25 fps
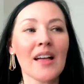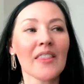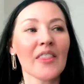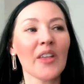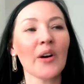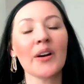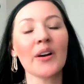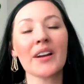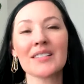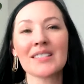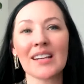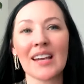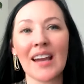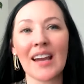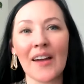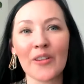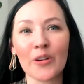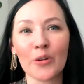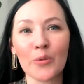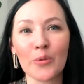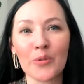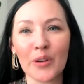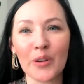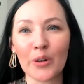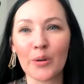they'll get
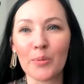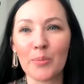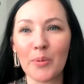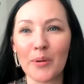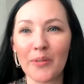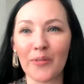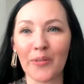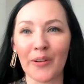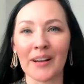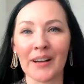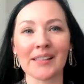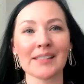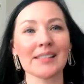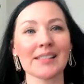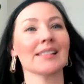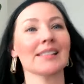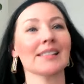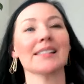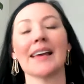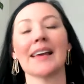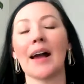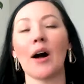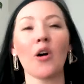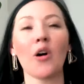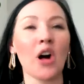together with a group of friends and
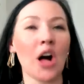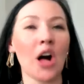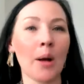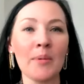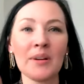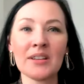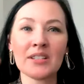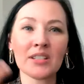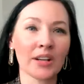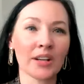say I'll comment